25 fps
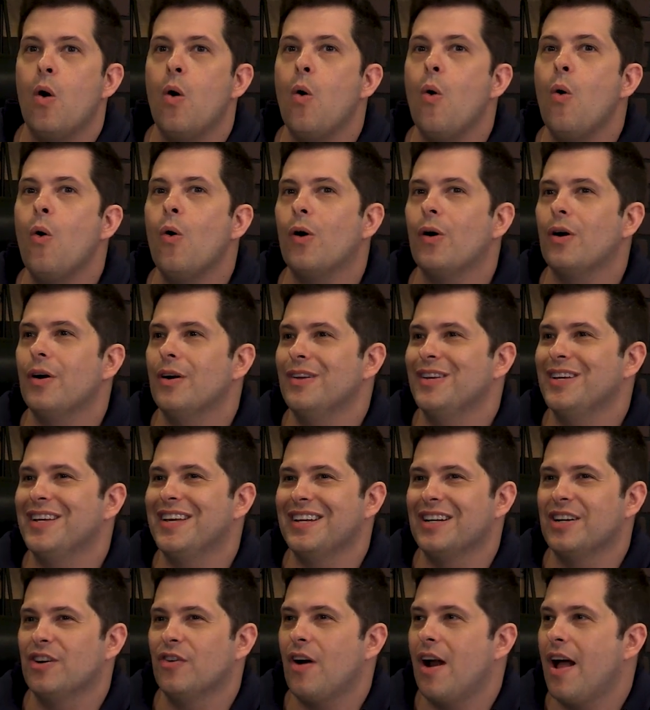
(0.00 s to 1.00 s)
Or you
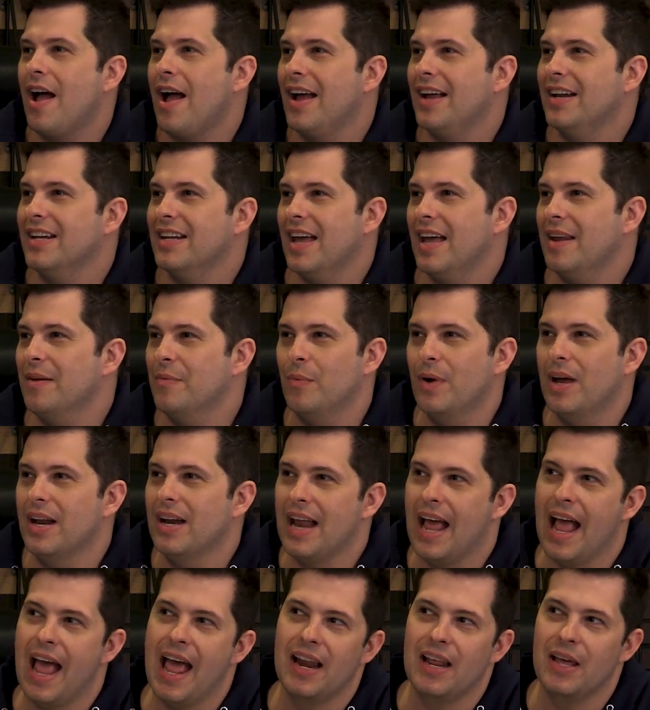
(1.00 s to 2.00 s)
can grind and
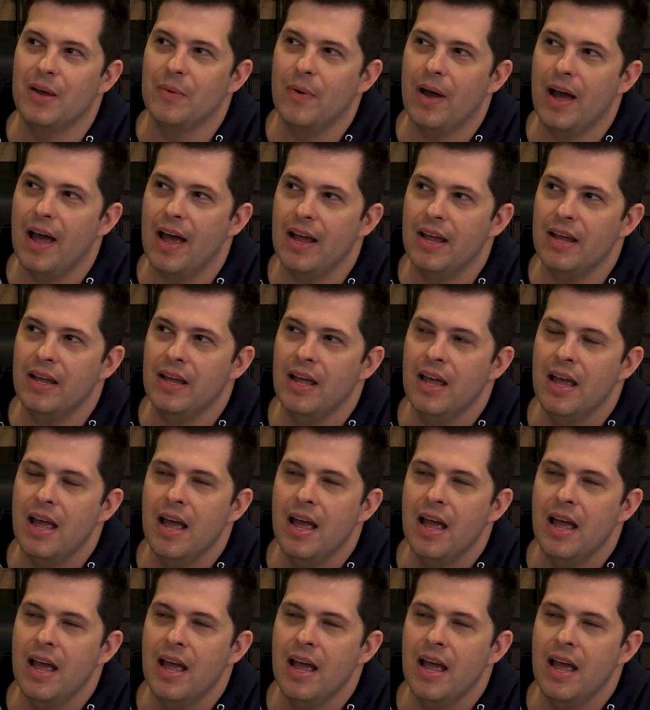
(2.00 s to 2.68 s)
win anyway.